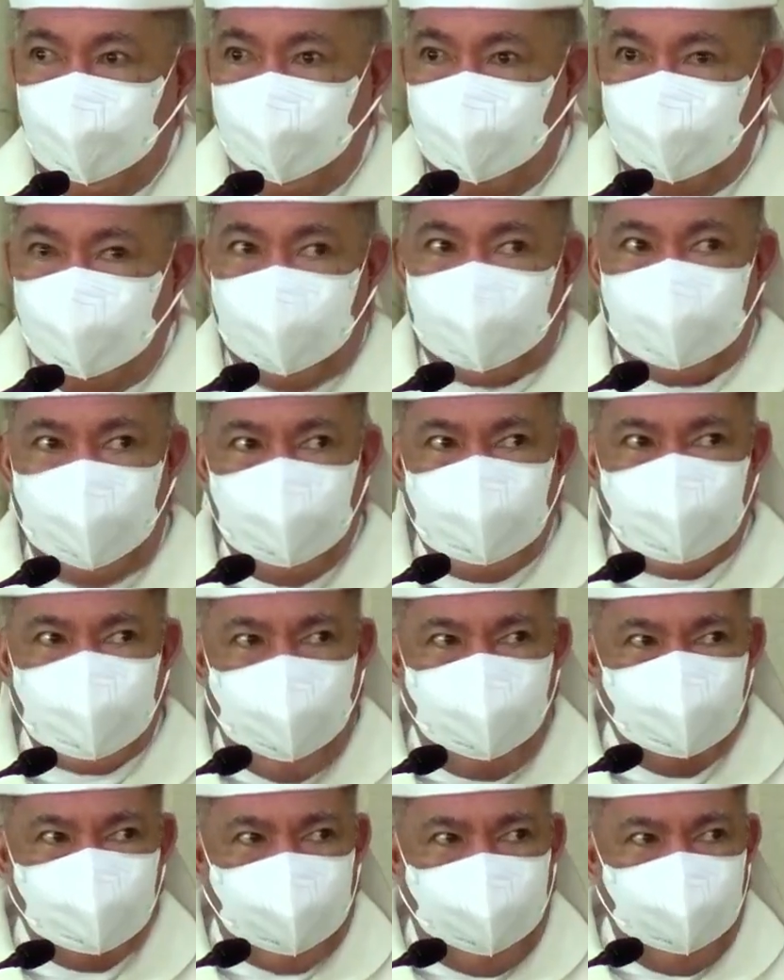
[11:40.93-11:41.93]
But in
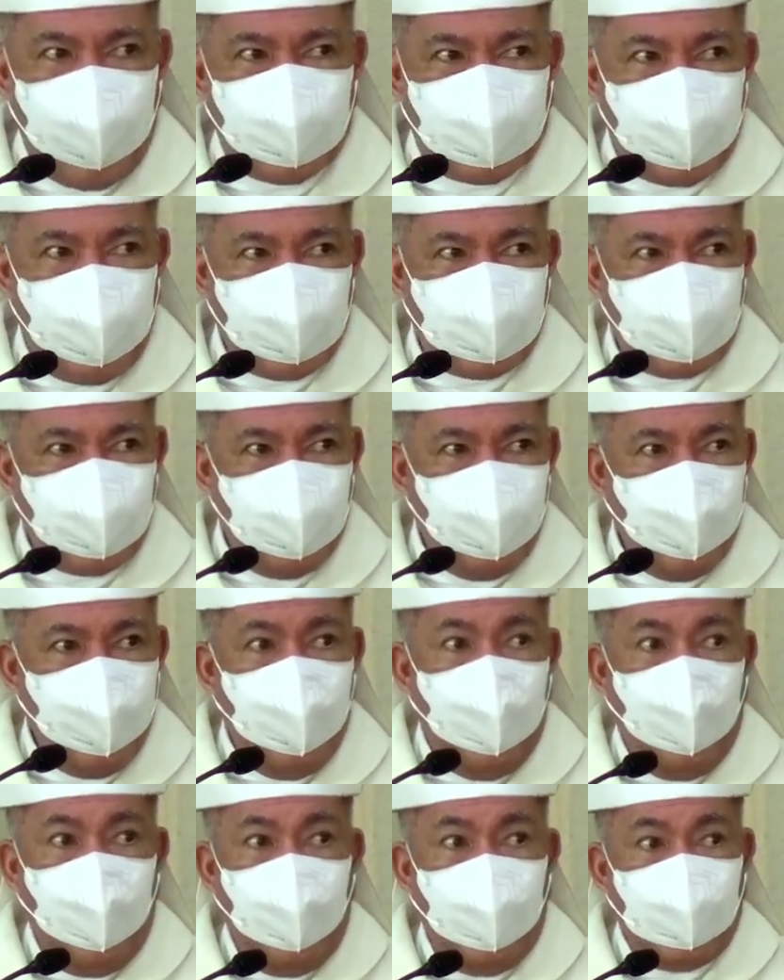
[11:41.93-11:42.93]
some cases,
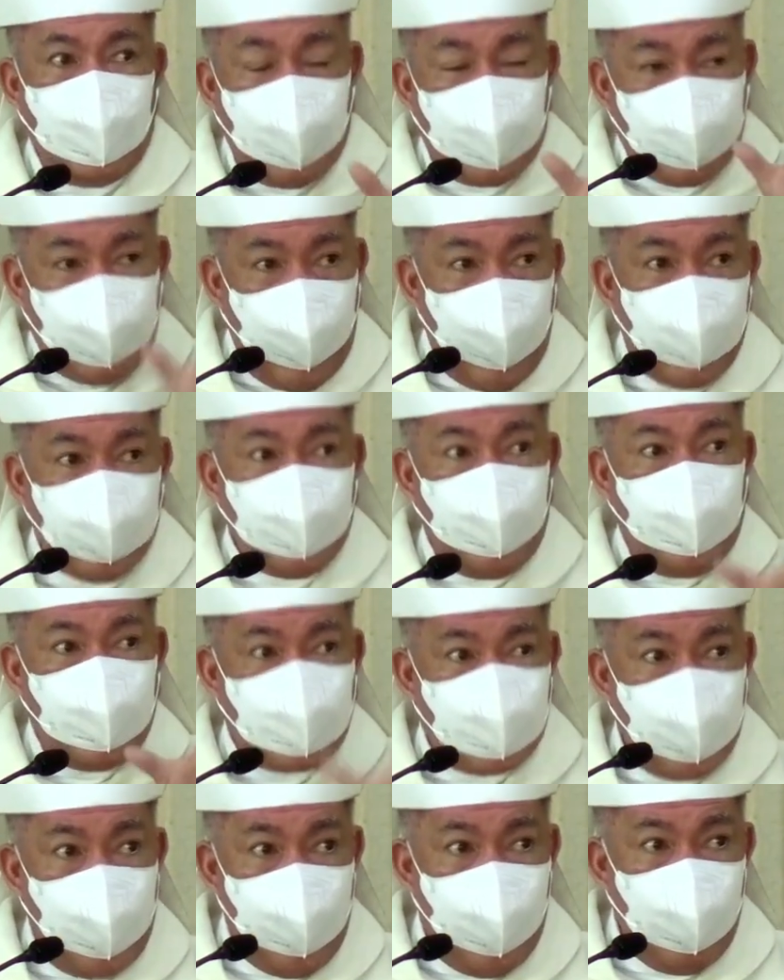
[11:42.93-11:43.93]
the gate is
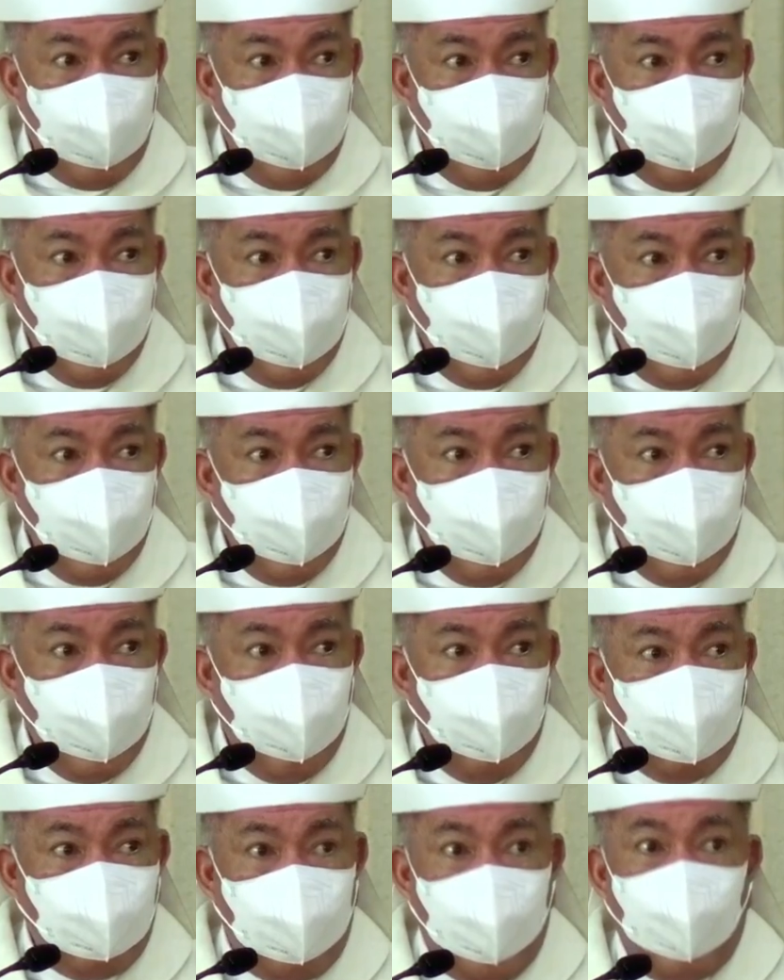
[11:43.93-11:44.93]
there,
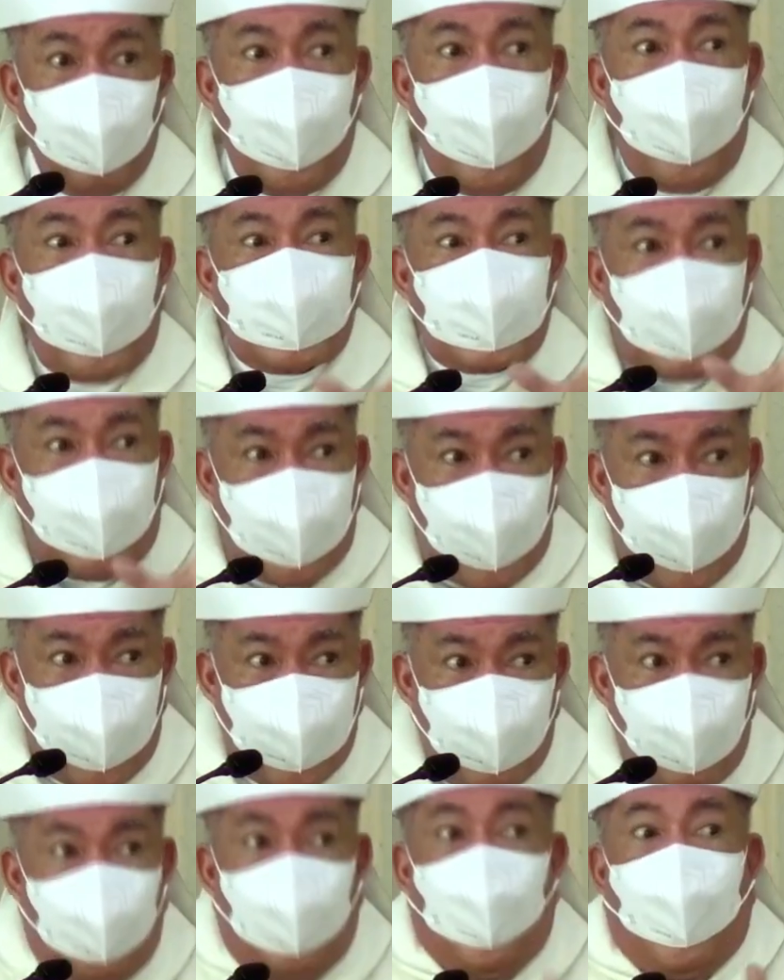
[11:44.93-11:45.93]
pero ang
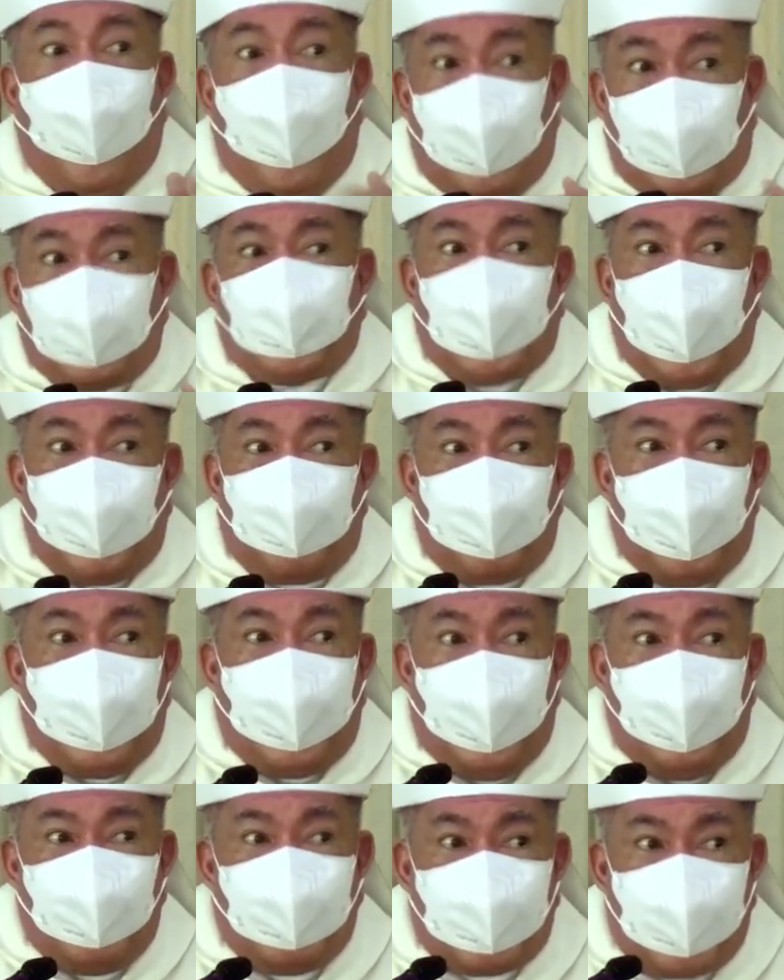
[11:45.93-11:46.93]
sarado, ang
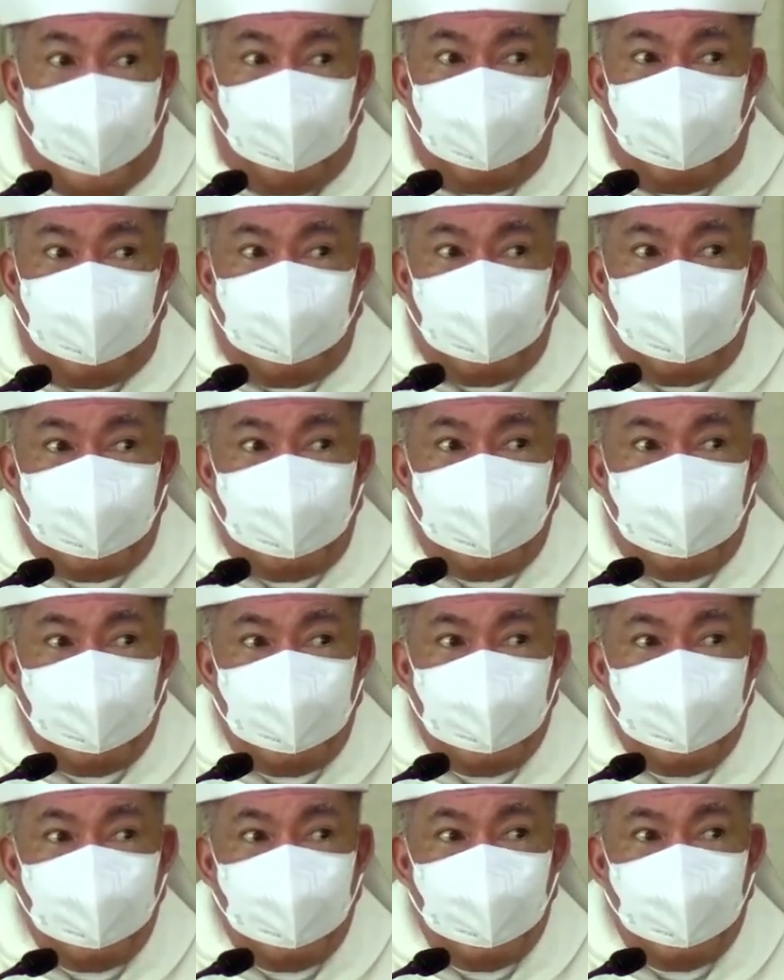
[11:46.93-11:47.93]
shepherd himself.
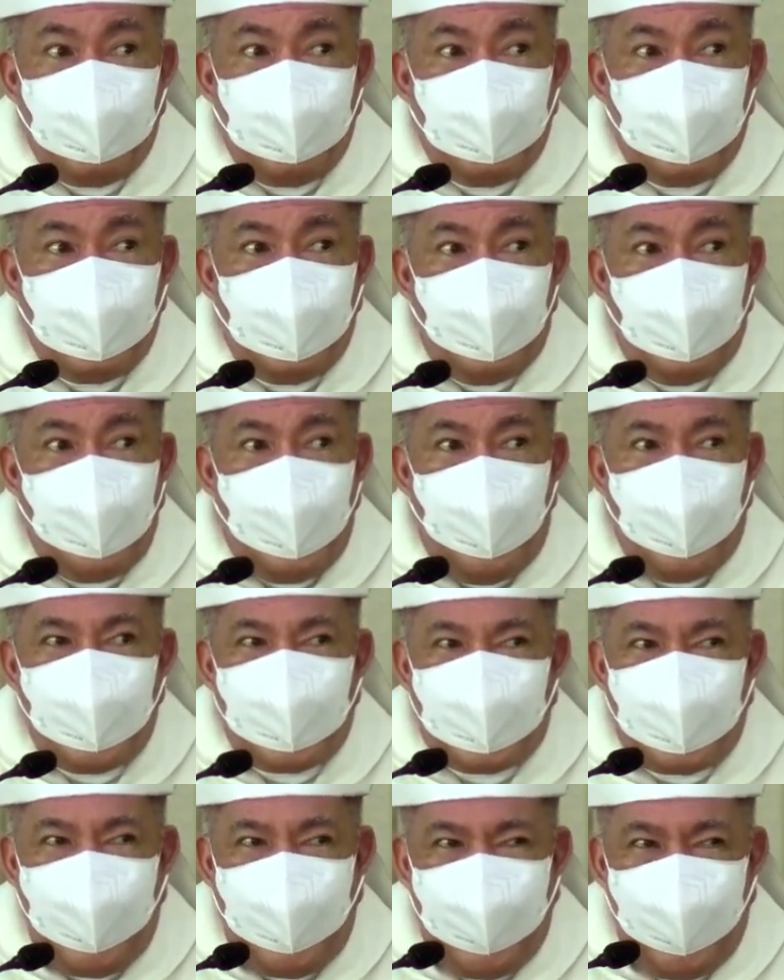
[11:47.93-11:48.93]

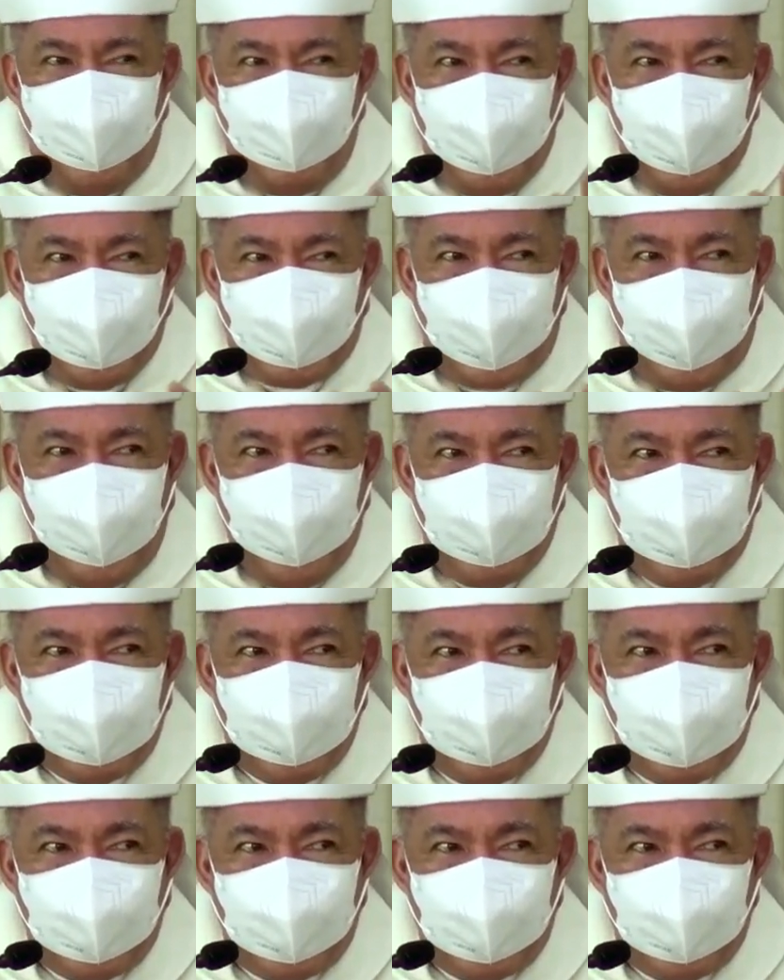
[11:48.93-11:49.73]
See the beauty?